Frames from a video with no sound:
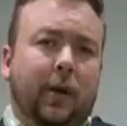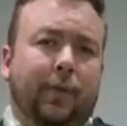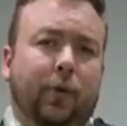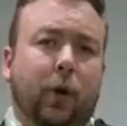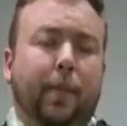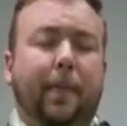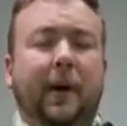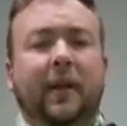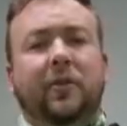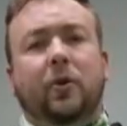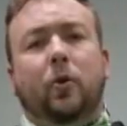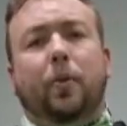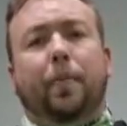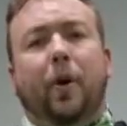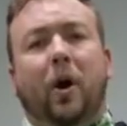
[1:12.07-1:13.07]
for a
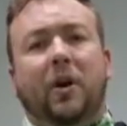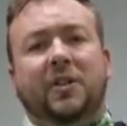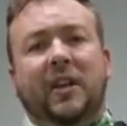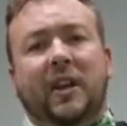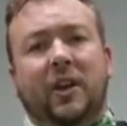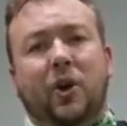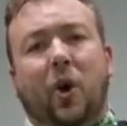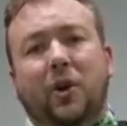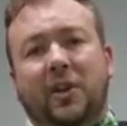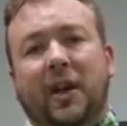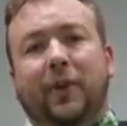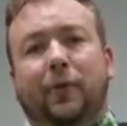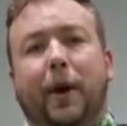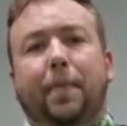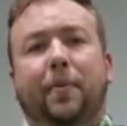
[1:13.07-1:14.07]
political party not
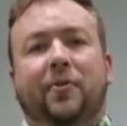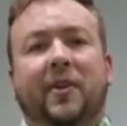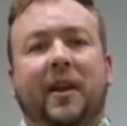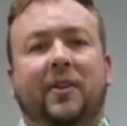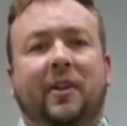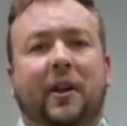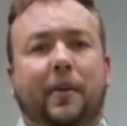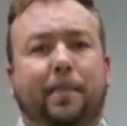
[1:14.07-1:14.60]
yet represented